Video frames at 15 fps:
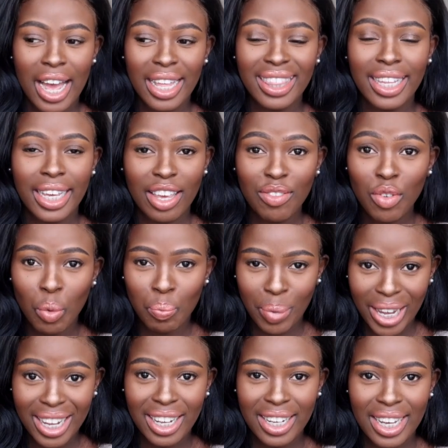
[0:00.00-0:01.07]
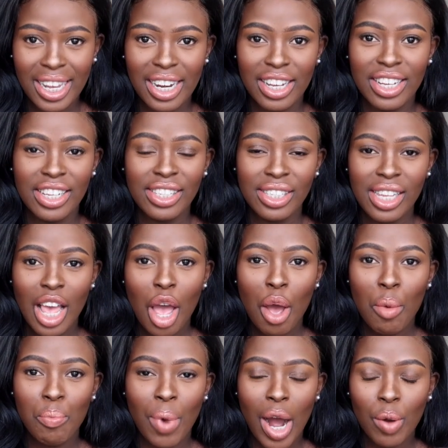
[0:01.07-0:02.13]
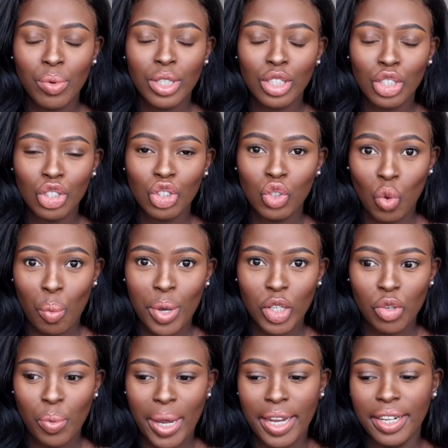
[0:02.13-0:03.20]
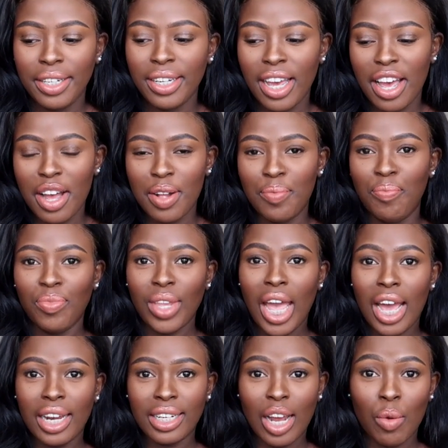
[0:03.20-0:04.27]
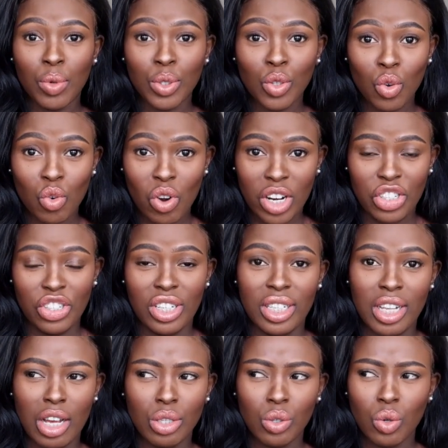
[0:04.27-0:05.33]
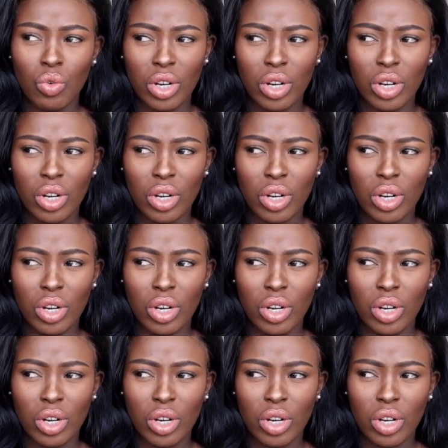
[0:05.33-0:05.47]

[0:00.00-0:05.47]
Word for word: and they give you painkillers but i was in so much pain um, and i was on crutches i was on